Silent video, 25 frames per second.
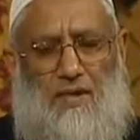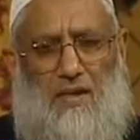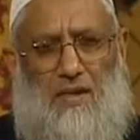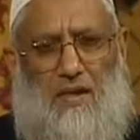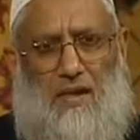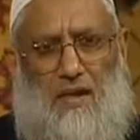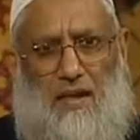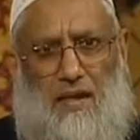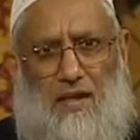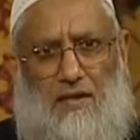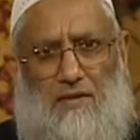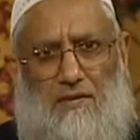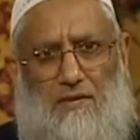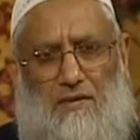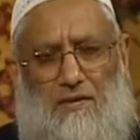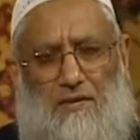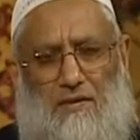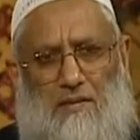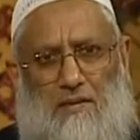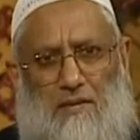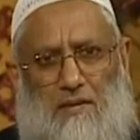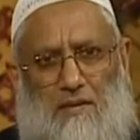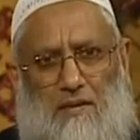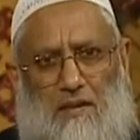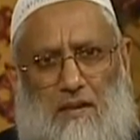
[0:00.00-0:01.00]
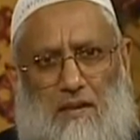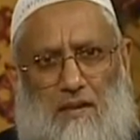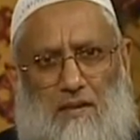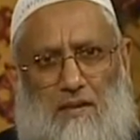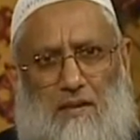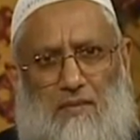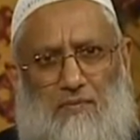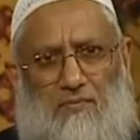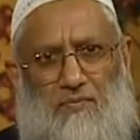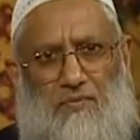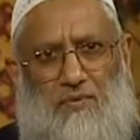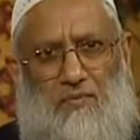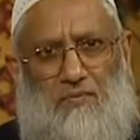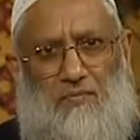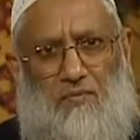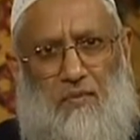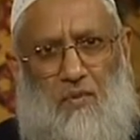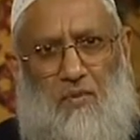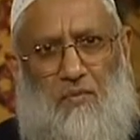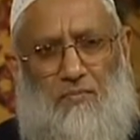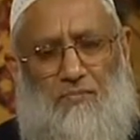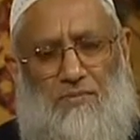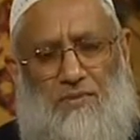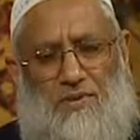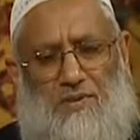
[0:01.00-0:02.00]
and in different
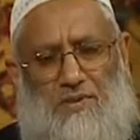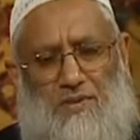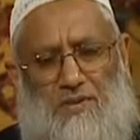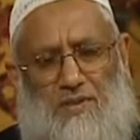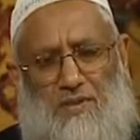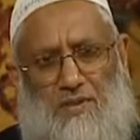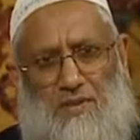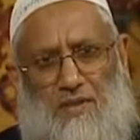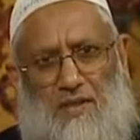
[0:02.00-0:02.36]
forms.